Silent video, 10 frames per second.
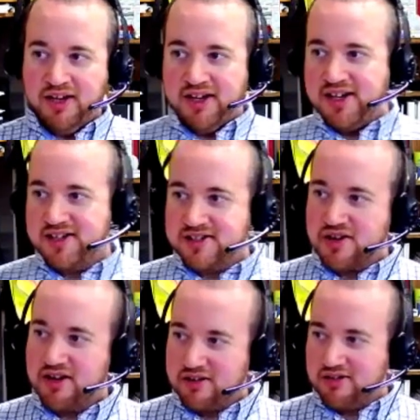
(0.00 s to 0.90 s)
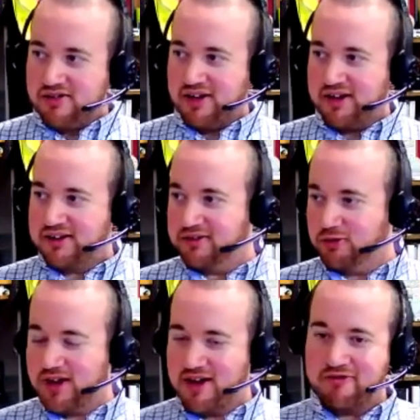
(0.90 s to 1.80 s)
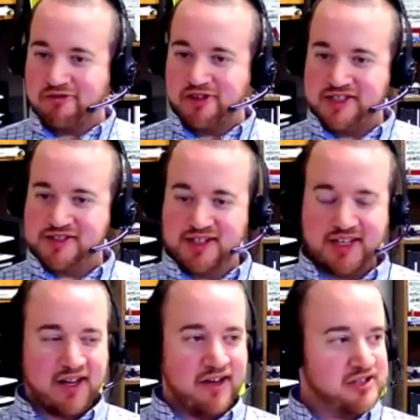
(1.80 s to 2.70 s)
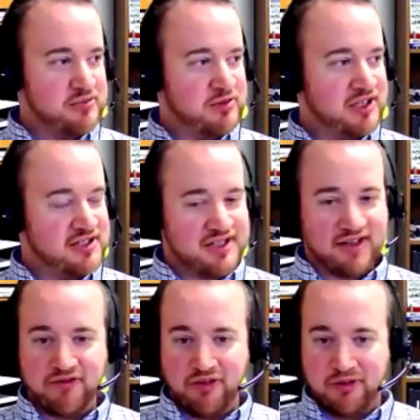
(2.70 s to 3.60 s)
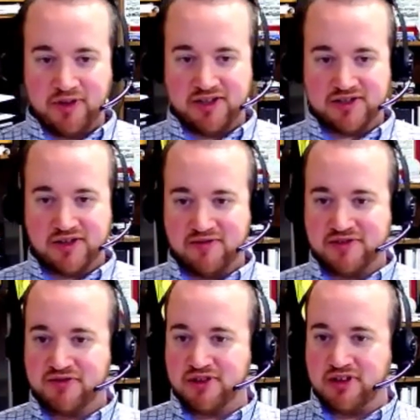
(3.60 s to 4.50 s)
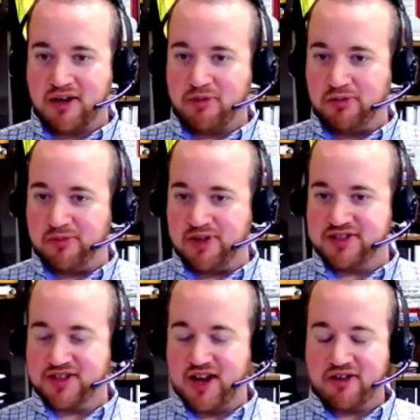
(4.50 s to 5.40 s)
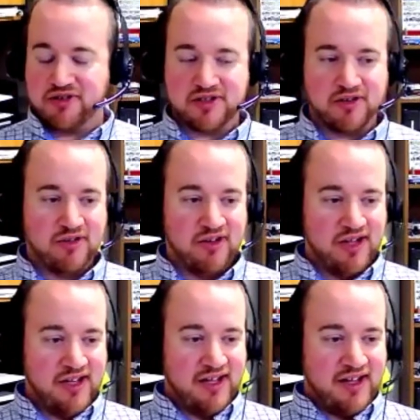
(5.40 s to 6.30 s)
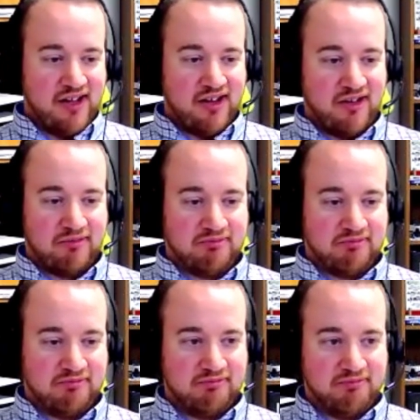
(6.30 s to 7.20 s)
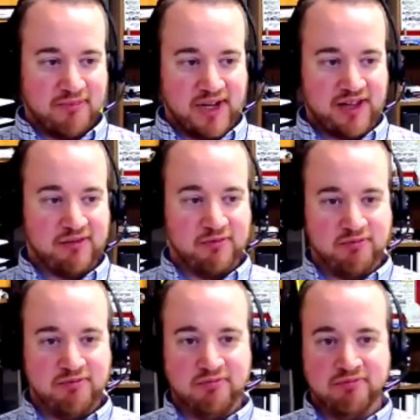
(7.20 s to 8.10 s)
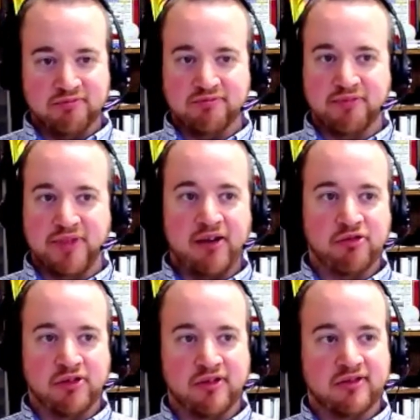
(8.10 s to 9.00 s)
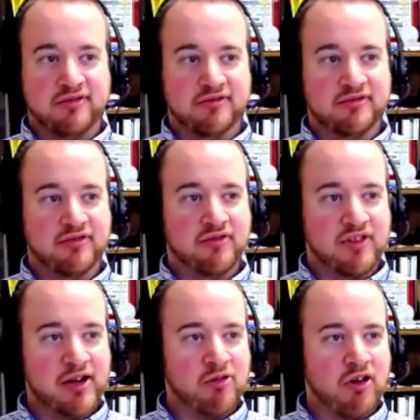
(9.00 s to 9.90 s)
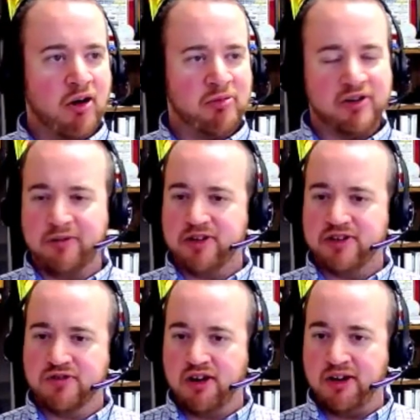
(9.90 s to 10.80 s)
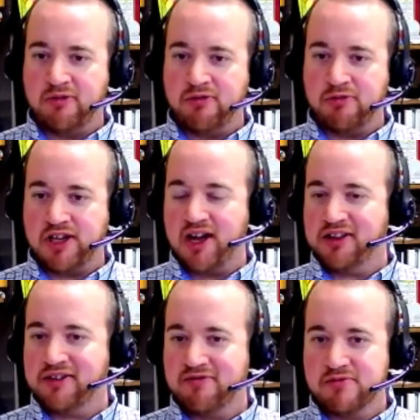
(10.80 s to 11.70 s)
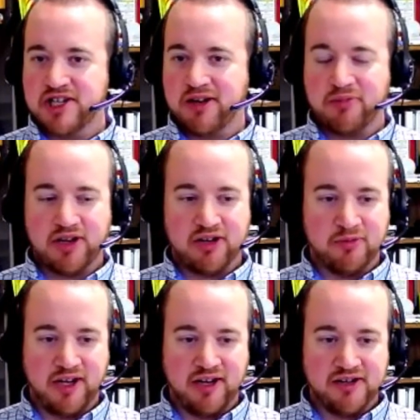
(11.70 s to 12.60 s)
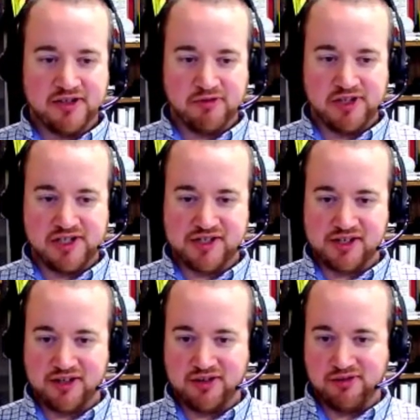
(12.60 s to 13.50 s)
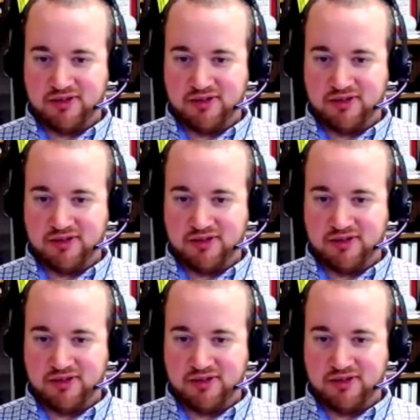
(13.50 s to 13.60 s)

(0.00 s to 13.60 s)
Yeah, so I know we haven't faced it yet just because they've only been in service for a couple of months now. So, um, and they were they were all pretty much running when we got them from Champaign-Urbana. So we just did